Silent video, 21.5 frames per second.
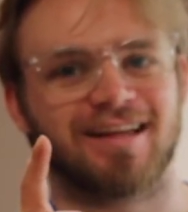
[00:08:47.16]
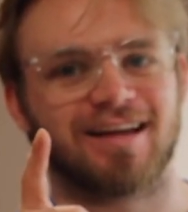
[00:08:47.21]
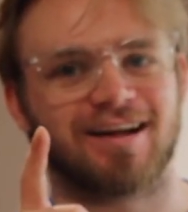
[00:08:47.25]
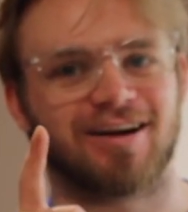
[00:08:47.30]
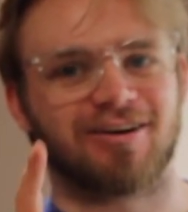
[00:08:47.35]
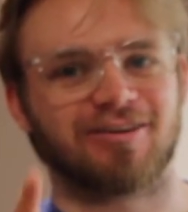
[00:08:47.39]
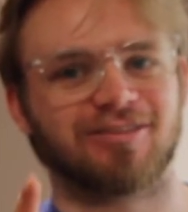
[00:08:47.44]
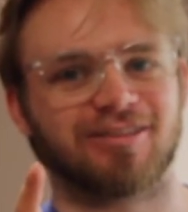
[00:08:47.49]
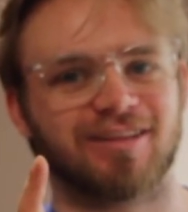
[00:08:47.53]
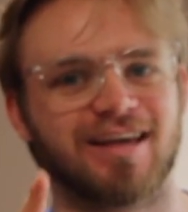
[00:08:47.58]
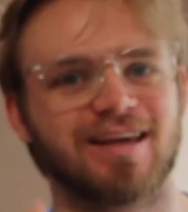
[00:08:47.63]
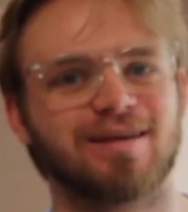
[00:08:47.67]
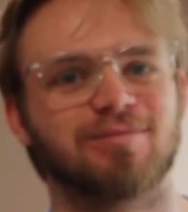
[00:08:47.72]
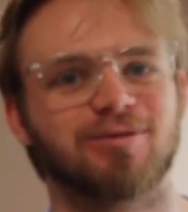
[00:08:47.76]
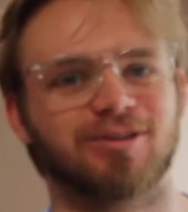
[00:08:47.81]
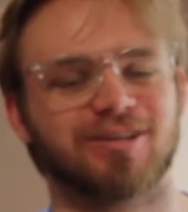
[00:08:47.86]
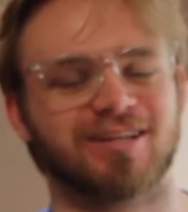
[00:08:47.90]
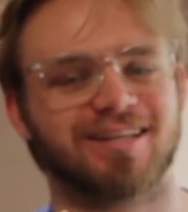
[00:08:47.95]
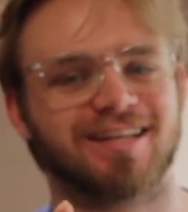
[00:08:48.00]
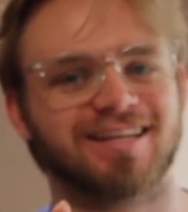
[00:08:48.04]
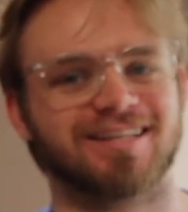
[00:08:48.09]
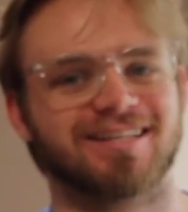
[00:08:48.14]
are labeled
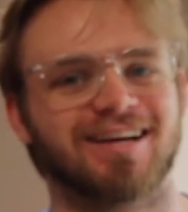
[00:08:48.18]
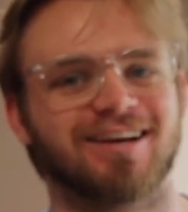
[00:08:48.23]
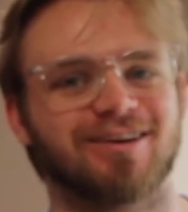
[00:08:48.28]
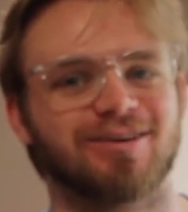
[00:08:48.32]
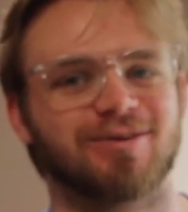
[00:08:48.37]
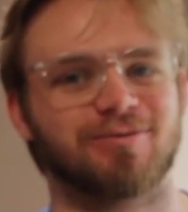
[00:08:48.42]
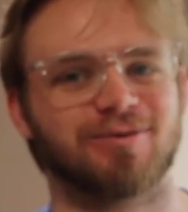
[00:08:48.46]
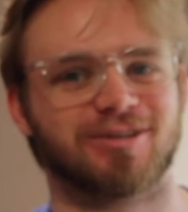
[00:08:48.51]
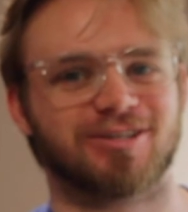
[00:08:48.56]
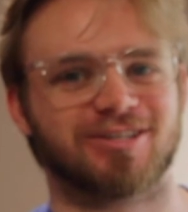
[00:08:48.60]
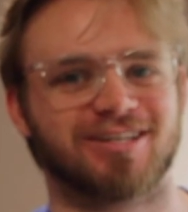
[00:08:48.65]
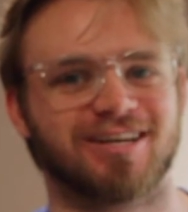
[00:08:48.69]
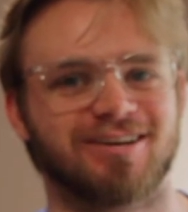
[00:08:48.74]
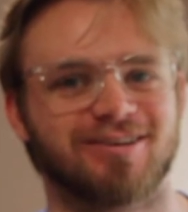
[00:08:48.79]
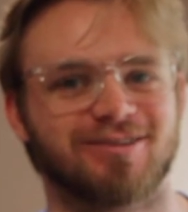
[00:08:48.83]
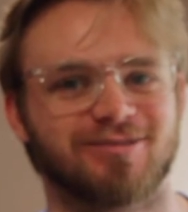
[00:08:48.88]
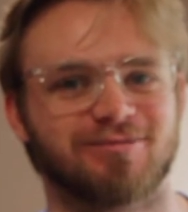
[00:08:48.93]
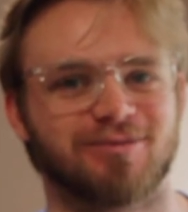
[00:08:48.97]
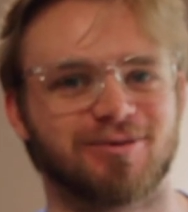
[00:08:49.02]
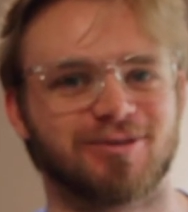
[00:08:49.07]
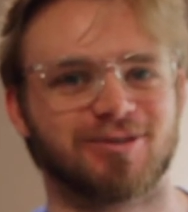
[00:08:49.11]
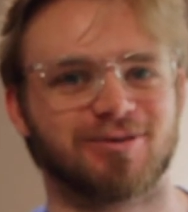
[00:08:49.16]
and they tell you which side you're
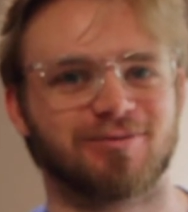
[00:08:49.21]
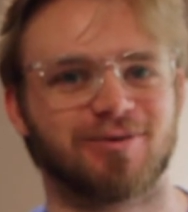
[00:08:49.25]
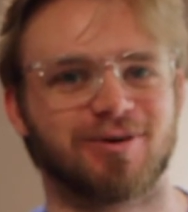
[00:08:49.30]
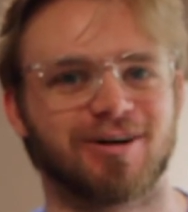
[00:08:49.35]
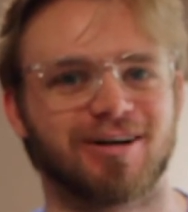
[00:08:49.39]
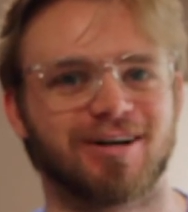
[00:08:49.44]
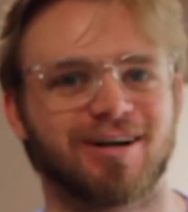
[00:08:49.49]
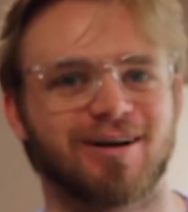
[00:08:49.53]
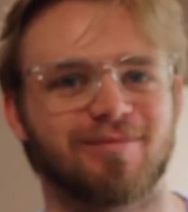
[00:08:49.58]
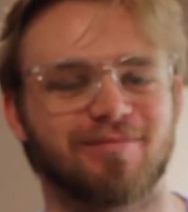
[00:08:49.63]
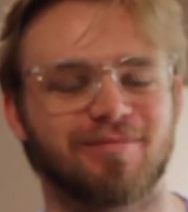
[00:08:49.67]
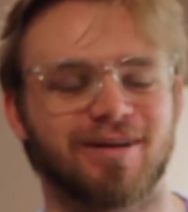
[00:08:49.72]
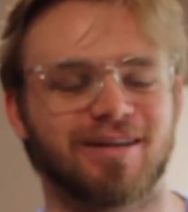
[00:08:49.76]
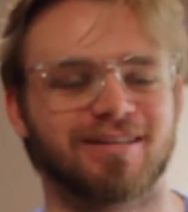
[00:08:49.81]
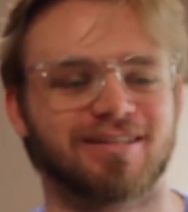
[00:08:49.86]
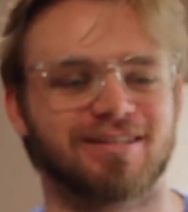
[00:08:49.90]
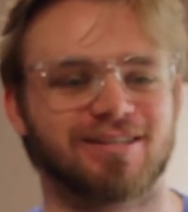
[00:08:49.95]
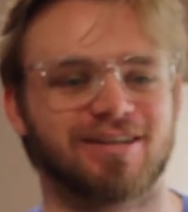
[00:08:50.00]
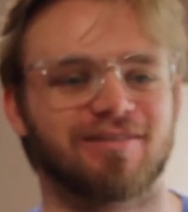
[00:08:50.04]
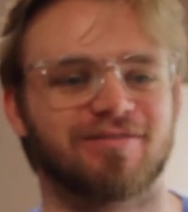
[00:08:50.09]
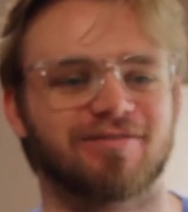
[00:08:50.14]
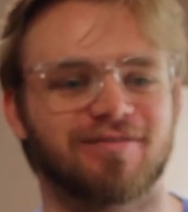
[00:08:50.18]
supposed to walk up and
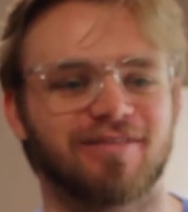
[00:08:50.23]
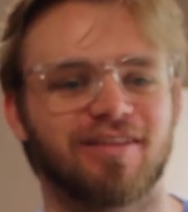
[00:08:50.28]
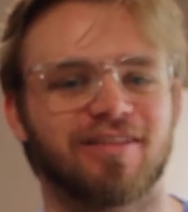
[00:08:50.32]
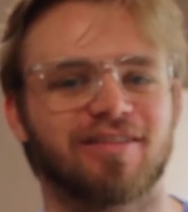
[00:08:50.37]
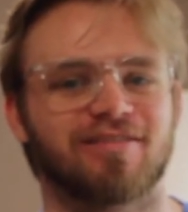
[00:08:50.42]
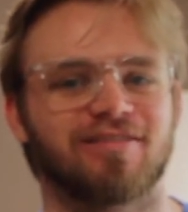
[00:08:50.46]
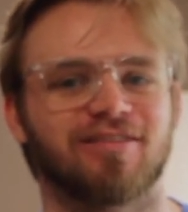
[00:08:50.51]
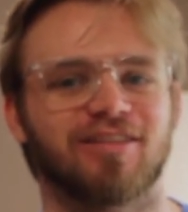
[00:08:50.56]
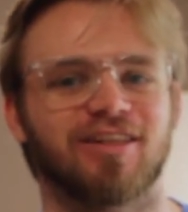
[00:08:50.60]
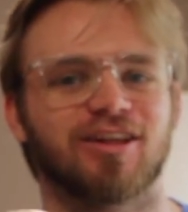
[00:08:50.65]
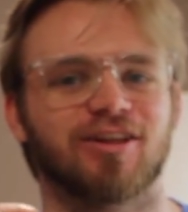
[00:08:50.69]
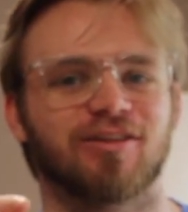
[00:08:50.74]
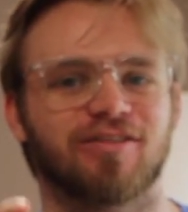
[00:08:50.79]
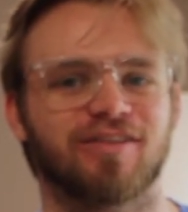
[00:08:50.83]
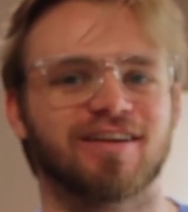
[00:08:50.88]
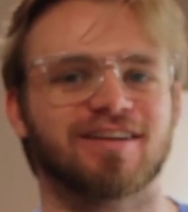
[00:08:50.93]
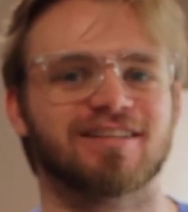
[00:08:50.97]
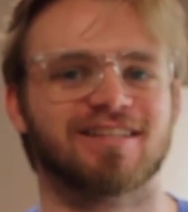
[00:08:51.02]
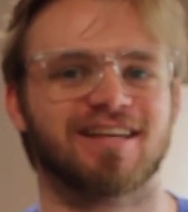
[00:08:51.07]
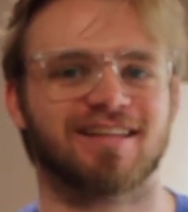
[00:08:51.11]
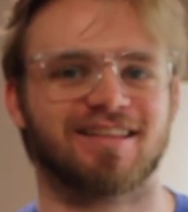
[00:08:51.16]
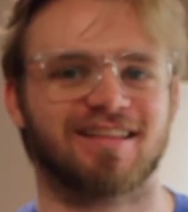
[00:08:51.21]
stuff. Little
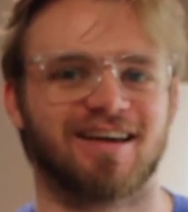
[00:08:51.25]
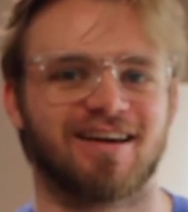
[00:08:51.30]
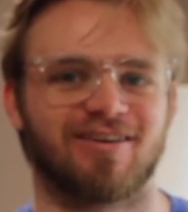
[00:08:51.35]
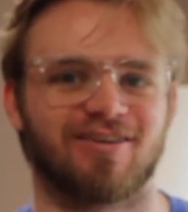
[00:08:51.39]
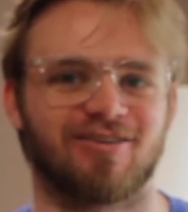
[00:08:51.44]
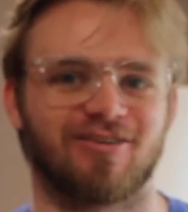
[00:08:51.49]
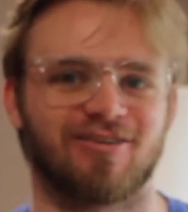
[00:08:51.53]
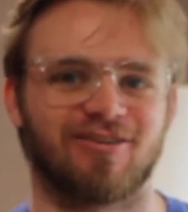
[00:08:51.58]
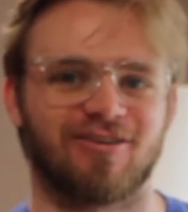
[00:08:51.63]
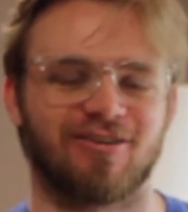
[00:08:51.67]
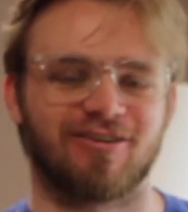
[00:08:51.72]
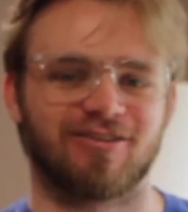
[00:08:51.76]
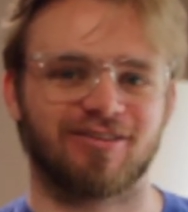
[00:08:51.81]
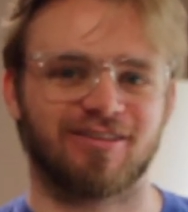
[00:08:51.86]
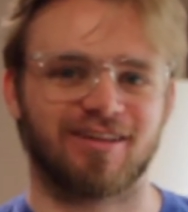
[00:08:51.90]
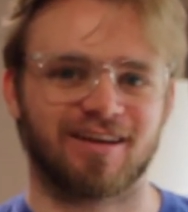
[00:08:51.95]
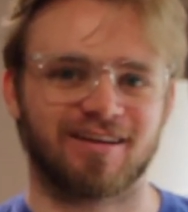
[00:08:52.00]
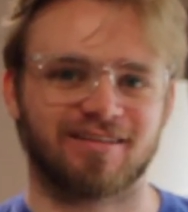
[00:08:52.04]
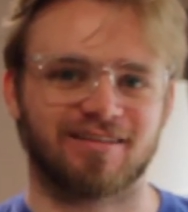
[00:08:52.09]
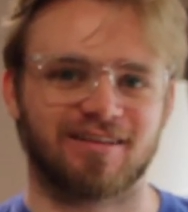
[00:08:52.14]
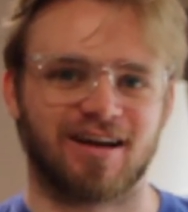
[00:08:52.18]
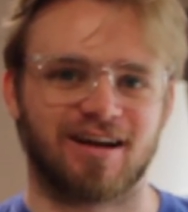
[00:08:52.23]
things like that are hard,
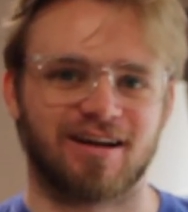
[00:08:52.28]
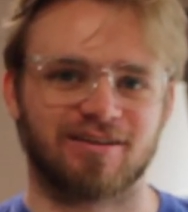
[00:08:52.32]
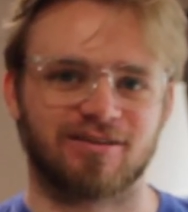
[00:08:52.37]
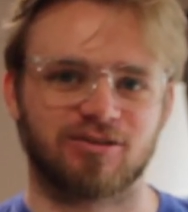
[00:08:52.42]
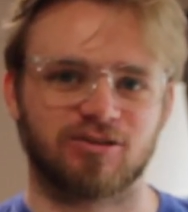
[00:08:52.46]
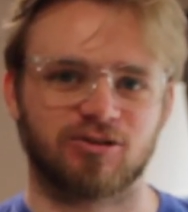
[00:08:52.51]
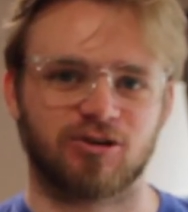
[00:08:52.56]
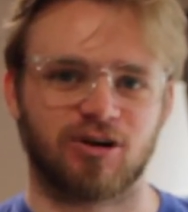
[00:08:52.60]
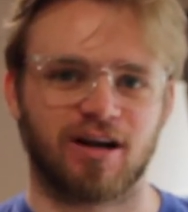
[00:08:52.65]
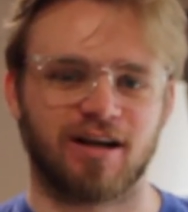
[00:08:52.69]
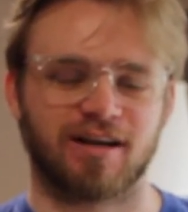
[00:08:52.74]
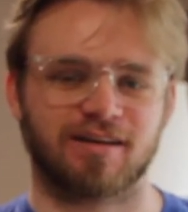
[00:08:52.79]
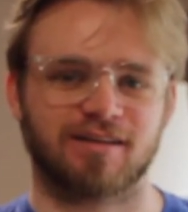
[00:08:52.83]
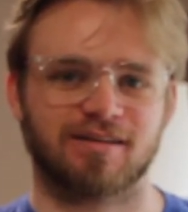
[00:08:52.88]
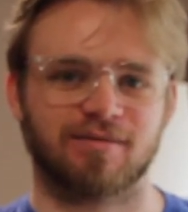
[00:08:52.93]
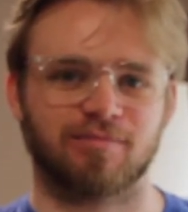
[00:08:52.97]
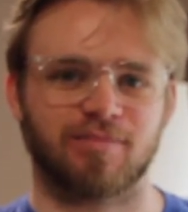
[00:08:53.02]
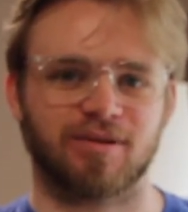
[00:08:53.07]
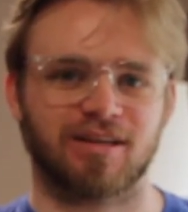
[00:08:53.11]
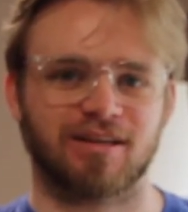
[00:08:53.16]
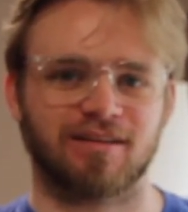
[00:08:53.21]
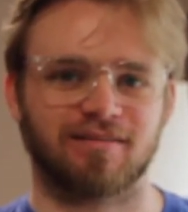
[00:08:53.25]
like not trying to
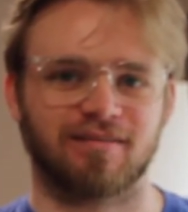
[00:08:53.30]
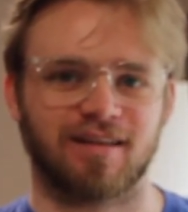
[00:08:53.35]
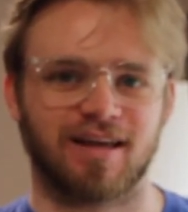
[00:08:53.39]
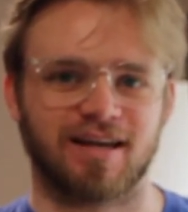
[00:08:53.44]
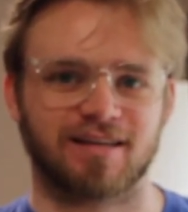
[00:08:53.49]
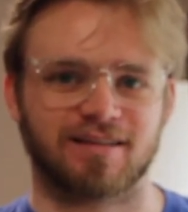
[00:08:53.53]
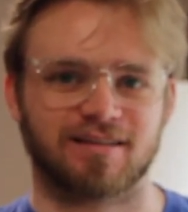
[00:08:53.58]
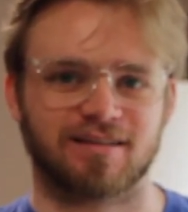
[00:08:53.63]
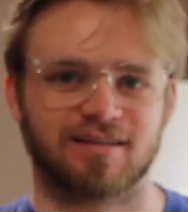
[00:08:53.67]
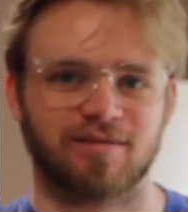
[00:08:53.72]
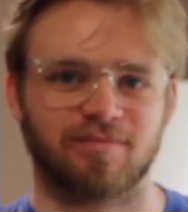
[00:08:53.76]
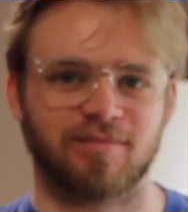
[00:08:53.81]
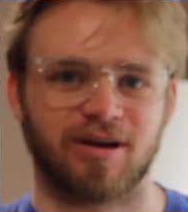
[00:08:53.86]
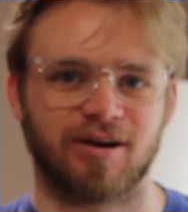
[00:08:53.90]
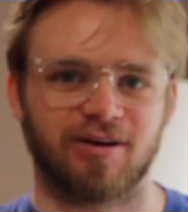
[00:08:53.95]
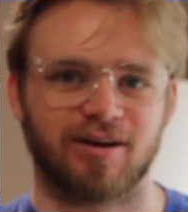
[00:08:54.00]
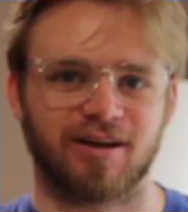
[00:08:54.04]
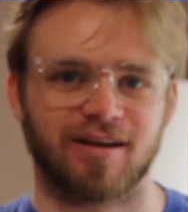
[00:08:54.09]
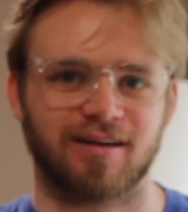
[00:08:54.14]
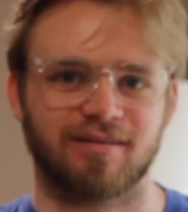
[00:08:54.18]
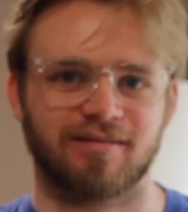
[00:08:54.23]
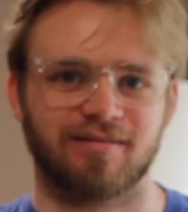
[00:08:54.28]
be less
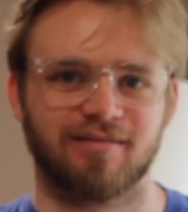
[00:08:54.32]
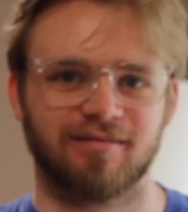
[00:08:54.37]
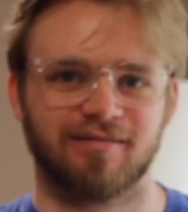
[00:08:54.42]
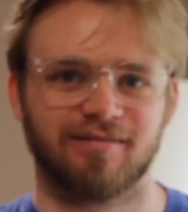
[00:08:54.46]
American.